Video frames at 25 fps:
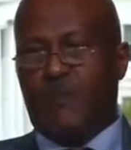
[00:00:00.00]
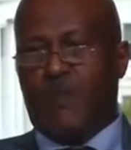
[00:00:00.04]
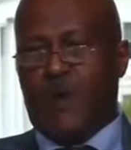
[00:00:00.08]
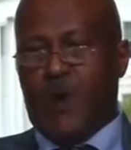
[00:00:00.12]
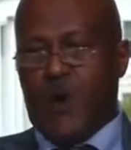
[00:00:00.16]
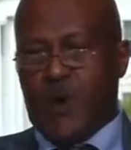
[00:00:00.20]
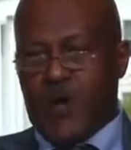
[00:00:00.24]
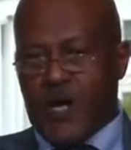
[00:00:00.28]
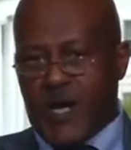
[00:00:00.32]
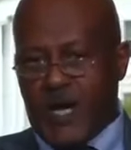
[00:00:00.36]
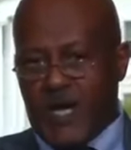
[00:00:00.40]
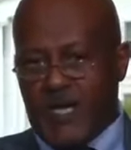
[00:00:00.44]

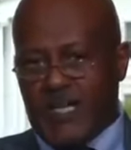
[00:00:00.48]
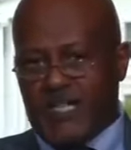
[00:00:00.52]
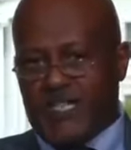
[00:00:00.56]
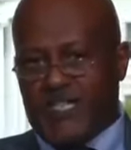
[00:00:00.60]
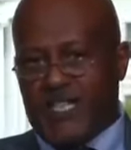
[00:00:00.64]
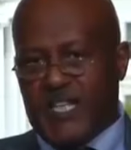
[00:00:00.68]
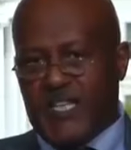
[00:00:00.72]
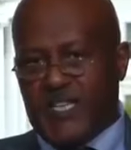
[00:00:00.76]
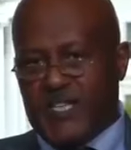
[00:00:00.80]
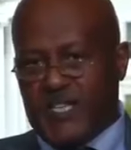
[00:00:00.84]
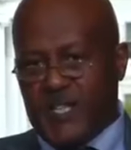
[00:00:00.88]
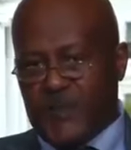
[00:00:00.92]
morally
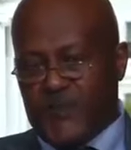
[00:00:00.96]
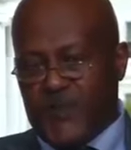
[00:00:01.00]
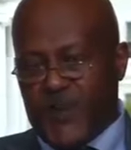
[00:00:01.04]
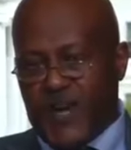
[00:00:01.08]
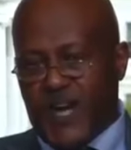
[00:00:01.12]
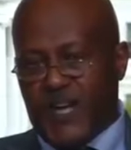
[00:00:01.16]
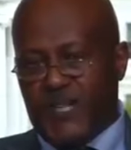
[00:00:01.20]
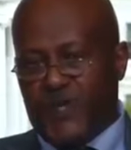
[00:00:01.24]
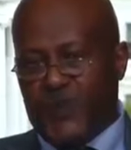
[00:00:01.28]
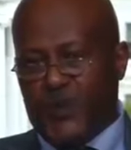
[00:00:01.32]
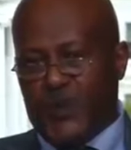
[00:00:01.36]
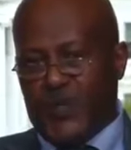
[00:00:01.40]

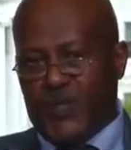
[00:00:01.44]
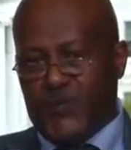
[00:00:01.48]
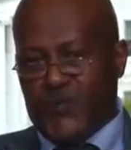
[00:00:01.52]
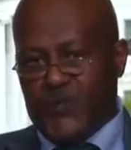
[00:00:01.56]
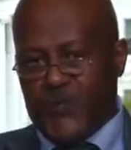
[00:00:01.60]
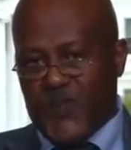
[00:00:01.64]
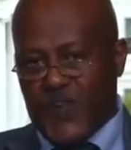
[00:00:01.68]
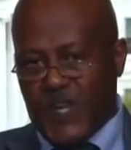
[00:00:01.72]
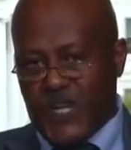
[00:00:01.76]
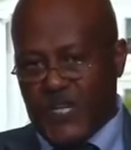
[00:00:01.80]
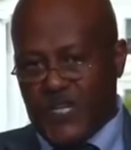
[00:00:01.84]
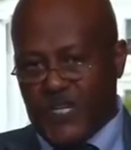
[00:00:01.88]
justified to
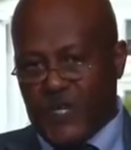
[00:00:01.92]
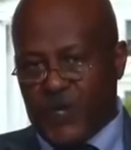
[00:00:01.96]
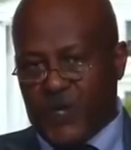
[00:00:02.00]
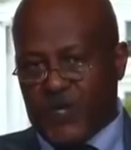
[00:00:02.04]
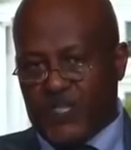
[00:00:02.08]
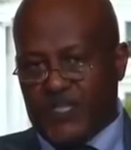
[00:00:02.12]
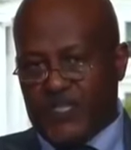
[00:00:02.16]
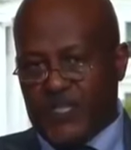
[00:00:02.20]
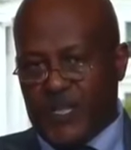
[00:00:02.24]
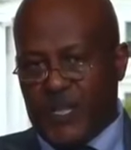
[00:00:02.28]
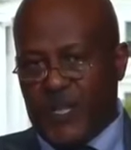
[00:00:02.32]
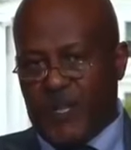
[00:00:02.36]
defend
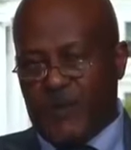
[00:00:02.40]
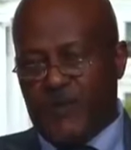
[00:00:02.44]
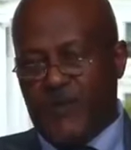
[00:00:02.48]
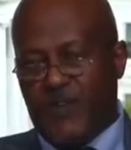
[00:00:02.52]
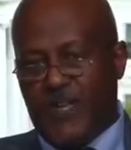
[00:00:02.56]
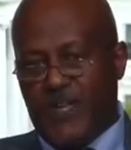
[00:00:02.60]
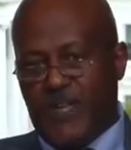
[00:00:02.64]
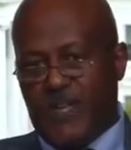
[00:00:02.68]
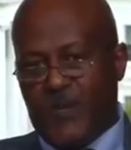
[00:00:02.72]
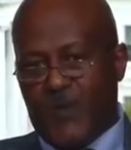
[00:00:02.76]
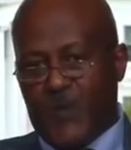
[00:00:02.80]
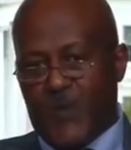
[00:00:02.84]
yourself
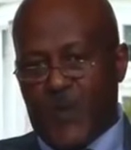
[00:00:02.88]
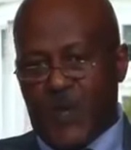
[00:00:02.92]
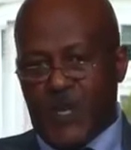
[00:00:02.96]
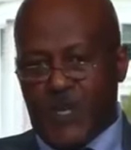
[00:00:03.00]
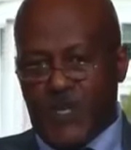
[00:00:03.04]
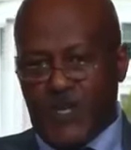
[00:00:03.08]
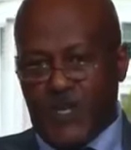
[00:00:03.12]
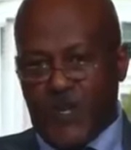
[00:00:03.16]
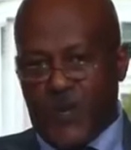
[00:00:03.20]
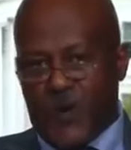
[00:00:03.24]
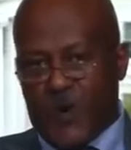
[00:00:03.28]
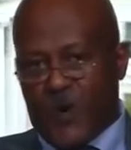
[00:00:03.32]

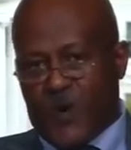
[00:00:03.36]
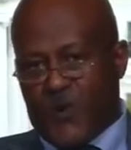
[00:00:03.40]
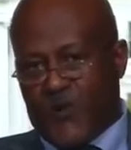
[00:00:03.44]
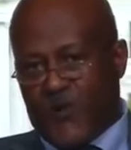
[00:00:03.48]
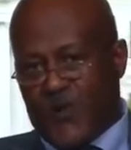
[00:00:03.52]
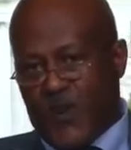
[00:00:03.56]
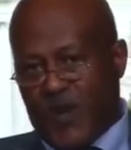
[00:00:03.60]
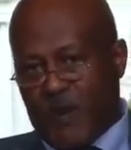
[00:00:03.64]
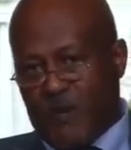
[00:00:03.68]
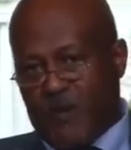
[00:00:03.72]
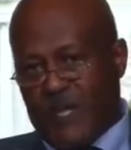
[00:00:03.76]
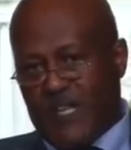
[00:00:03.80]
when your
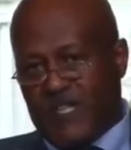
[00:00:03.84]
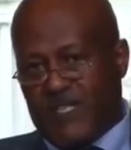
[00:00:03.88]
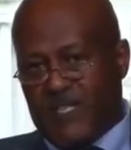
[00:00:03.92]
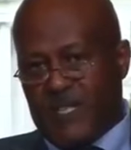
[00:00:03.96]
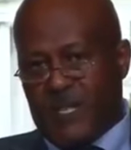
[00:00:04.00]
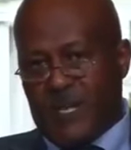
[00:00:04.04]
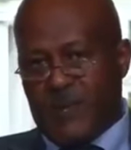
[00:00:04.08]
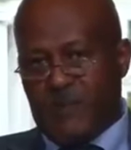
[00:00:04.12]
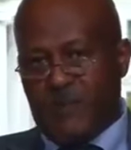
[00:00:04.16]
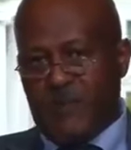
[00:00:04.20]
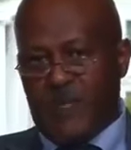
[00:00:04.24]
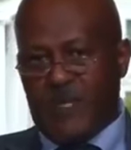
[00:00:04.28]

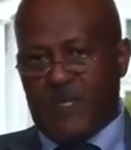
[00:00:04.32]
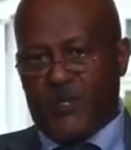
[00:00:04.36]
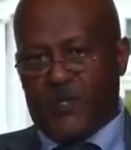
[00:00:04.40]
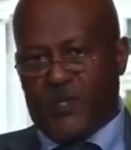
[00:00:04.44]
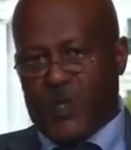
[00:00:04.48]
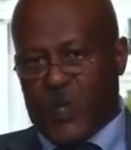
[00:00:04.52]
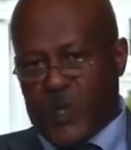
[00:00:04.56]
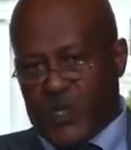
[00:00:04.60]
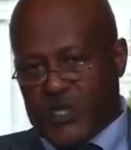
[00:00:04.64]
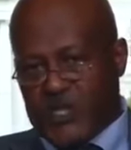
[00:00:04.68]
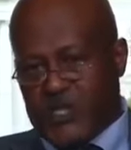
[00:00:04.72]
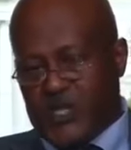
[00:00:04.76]
families are being
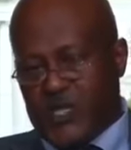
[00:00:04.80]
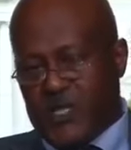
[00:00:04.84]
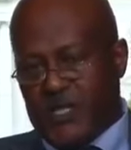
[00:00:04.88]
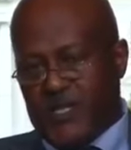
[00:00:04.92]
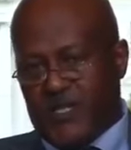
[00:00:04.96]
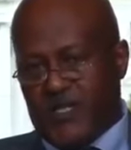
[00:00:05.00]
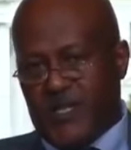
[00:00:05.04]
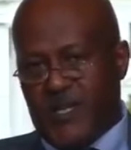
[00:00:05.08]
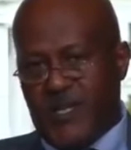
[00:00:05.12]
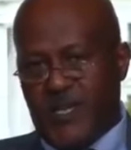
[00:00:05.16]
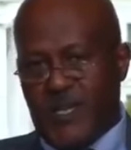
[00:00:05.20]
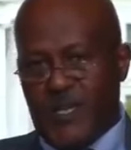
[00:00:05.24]

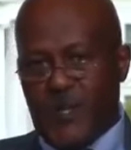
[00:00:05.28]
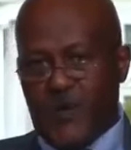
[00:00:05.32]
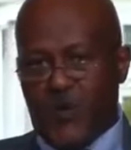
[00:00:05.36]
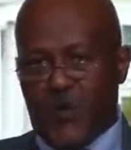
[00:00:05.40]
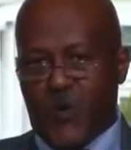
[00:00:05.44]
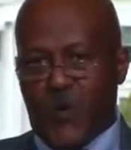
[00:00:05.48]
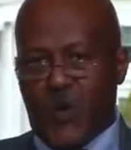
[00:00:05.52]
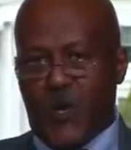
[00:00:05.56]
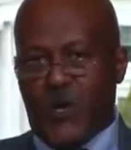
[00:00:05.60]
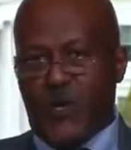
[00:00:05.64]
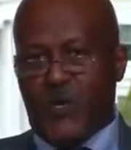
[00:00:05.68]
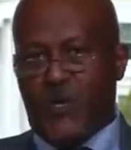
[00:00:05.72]
tortured,
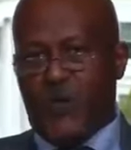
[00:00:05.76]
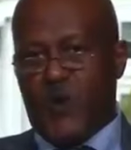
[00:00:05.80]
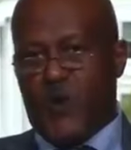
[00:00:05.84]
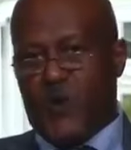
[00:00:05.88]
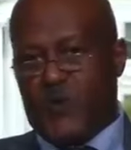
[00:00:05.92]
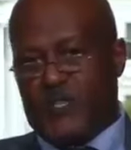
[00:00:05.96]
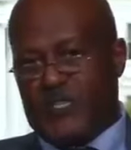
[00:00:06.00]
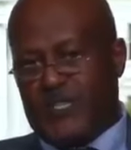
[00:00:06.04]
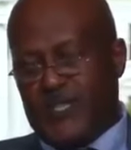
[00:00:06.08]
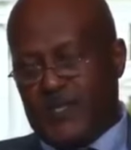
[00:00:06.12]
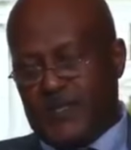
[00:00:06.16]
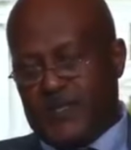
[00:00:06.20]
when
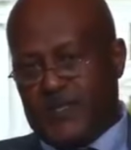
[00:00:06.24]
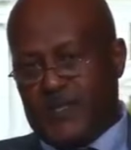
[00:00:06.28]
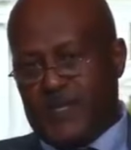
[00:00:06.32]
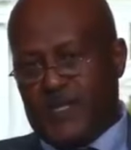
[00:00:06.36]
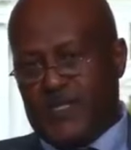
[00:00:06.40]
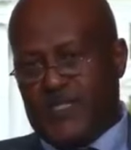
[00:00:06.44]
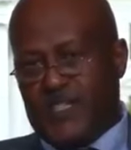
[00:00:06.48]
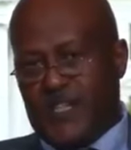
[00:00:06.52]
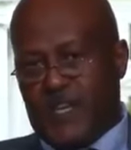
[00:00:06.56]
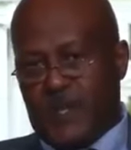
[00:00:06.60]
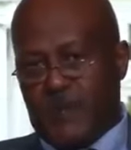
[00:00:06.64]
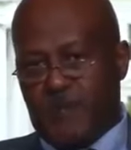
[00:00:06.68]
your
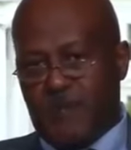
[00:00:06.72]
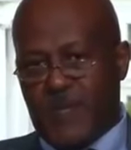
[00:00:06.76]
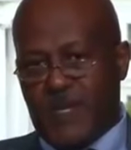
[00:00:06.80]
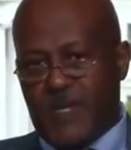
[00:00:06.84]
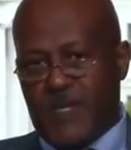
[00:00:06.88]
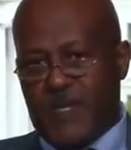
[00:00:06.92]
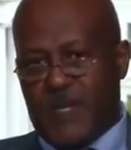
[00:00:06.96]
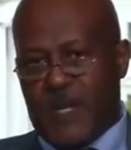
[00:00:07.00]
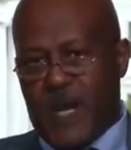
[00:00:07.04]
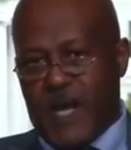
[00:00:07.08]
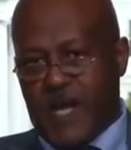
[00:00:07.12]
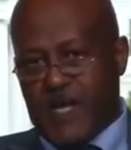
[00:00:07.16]
sisters are
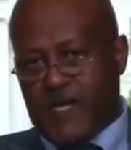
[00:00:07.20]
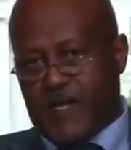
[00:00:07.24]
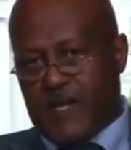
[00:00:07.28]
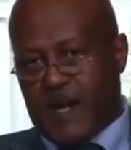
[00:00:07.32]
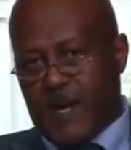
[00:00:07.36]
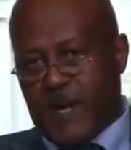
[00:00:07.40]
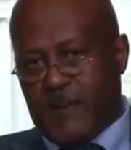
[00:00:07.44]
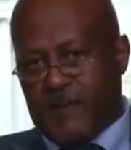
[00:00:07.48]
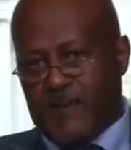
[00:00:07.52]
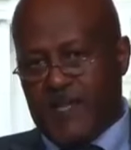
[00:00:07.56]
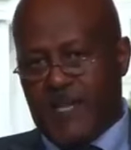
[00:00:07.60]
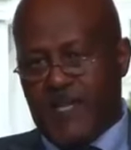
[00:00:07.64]
being gang
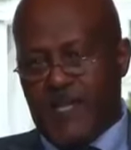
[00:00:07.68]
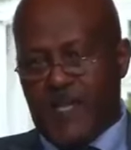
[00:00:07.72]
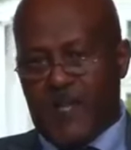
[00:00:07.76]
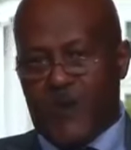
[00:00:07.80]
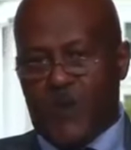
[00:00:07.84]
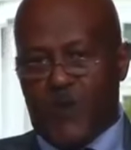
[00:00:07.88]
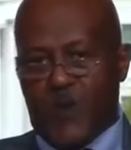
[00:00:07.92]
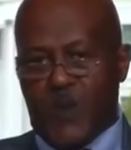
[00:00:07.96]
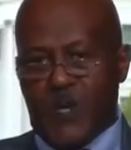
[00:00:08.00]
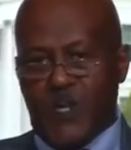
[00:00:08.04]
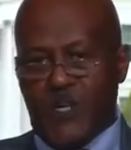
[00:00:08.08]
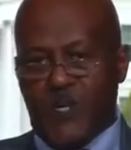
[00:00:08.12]
raped,
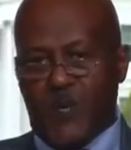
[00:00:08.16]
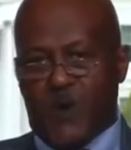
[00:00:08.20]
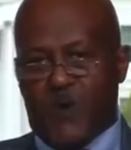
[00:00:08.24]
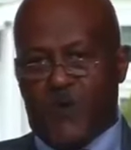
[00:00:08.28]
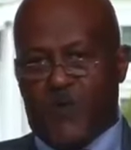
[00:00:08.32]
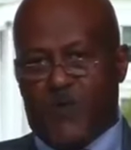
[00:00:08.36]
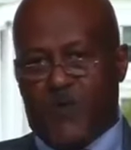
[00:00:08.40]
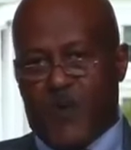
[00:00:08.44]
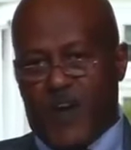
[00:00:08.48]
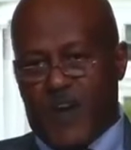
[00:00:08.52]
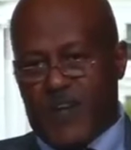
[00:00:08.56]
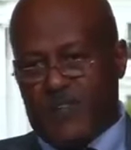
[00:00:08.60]
when
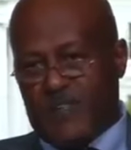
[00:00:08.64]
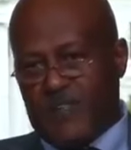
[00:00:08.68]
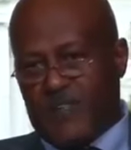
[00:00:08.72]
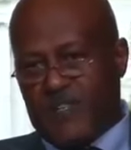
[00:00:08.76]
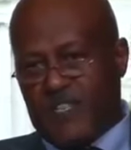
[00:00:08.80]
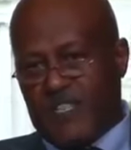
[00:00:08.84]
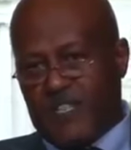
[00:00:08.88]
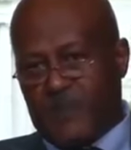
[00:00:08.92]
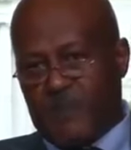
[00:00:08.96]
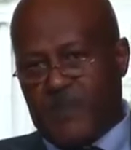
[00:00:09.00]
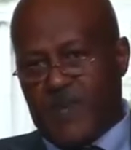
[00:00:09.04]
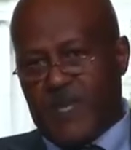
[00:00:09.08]
your
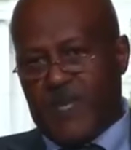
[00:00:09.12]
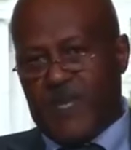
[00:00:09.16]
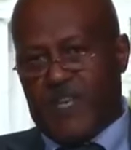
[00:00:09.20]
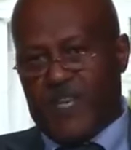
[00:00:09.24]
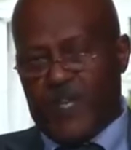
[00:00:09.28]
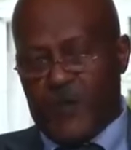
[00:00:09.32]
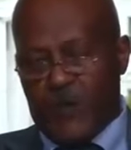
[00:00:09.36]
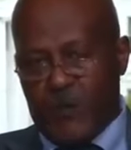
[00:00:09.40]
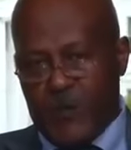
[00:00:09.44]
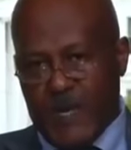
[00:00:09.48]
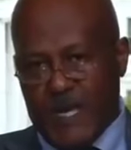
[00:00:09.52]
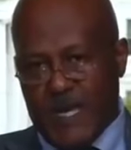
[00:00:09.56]
father is being
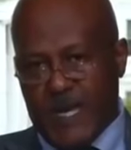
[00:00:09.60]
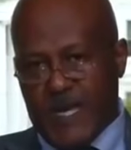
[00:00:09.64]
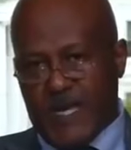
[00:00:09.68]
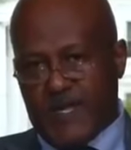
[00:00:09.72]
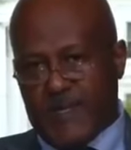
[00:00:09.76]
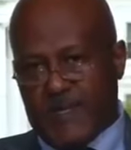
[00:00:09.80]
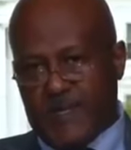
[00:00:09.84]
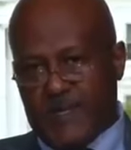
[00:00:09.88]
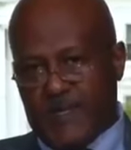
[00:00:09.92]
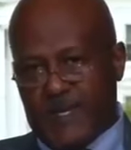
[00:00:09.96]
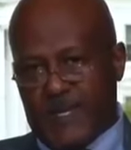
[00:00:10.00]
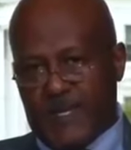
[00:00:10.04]

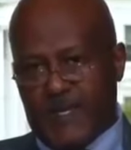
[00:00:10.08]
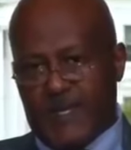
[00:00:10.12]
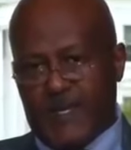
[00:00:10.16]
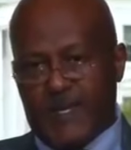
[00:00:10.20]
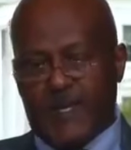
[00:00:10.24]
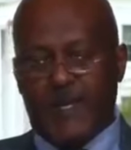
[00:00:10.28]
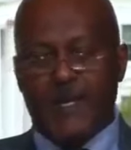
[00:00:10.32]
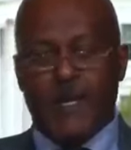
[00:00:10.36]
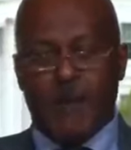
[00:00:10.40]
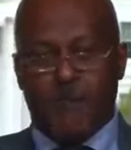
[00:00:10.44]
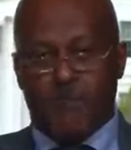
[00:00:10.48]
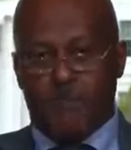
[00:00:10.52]
humiliated
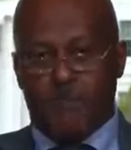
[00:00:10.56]
and